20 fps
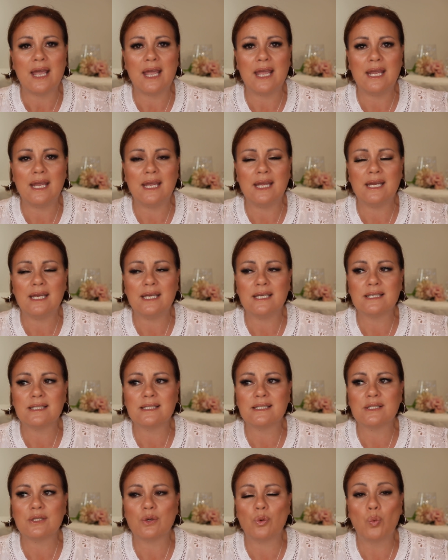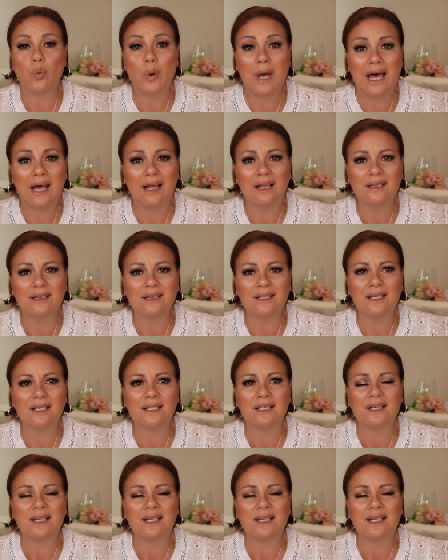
and well,